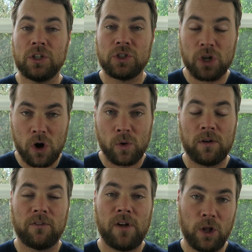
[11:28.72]

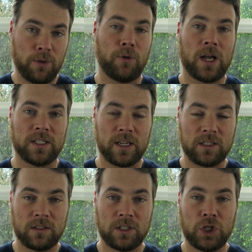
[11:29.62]
So follow the
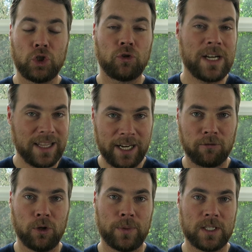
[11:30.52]
process. Treat it like
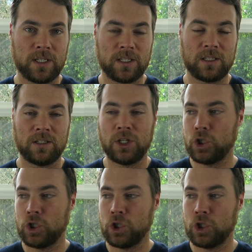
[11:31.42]
a real business.